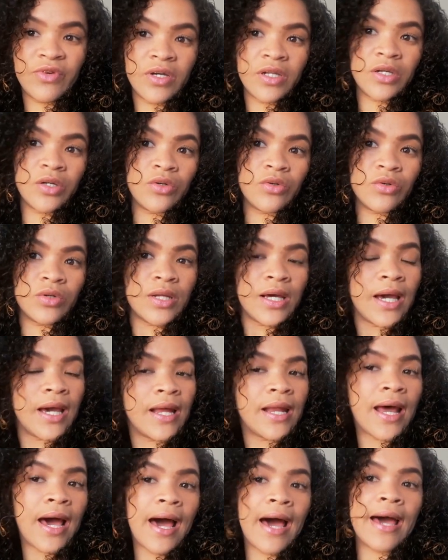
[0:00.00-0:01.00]
Very good,
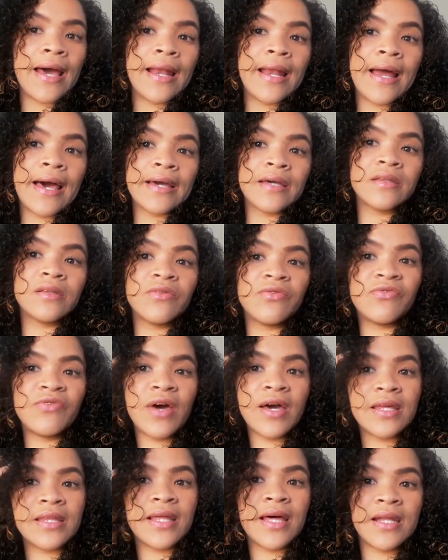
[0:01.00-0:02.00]
and I like the
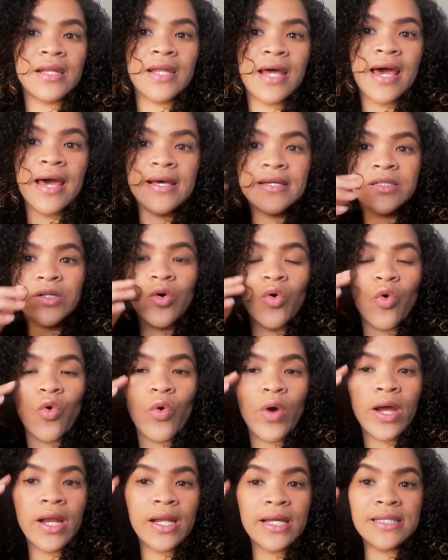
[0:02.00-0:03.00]
fact that it has an
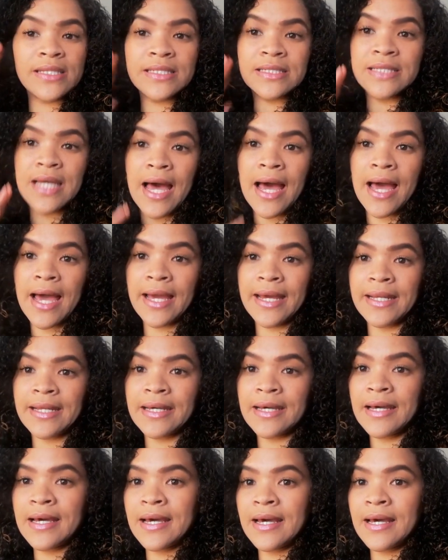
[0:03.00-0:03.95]
oil inside